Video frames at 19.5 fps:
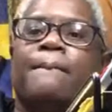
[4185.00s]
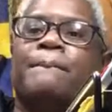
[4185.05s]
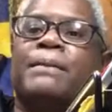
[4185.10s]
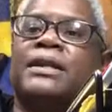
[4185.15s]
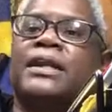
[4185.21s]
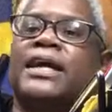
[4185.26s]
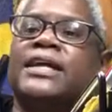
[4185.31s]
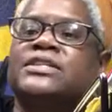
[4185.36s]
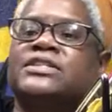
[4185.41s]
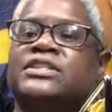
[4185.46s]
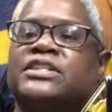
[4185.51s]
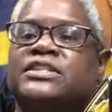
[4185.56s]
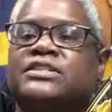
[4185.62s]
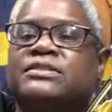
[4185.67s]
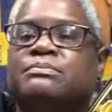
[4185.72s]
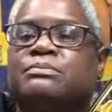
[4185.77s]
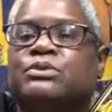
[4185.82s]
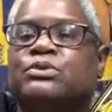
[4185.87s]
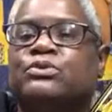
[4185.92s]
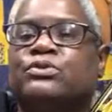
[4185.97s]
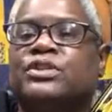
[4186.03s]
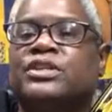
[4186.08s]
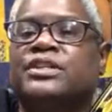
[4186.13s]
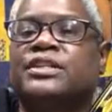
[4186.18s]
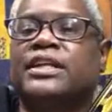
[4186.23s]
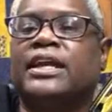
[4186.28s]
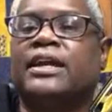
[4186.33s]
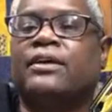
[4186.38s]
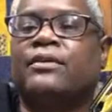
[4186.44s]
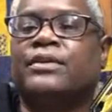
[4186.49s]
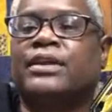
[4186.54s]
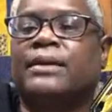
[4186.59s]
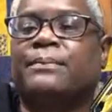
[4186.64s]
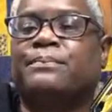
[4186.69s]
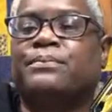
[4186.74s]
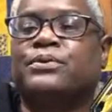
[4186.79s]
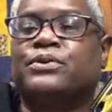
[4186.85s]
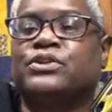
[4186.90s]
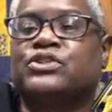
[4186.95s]
But I just smooth it down. I
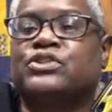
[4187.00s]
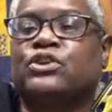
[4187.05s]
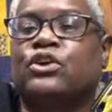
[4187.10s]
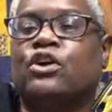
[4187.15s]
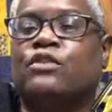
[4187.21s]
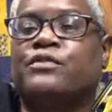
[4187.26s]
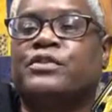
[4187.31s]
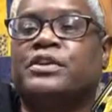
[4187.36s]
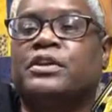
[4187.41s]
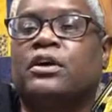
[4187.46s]
push over.